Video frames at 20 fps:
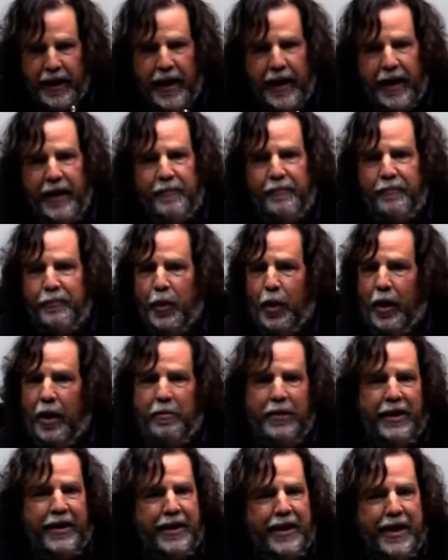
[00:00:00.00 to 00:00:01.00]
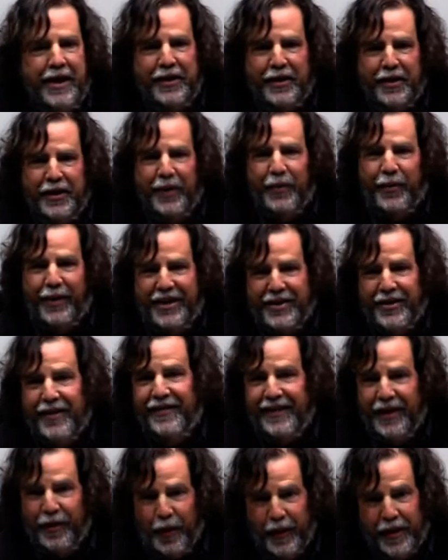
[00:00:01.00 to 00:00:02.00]
and probably in the
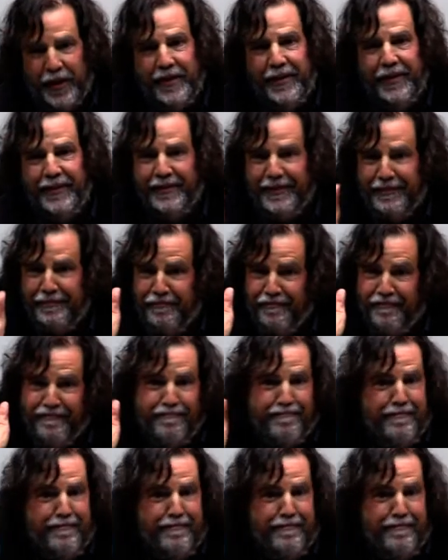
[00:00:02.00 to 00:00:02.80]
rest of the world,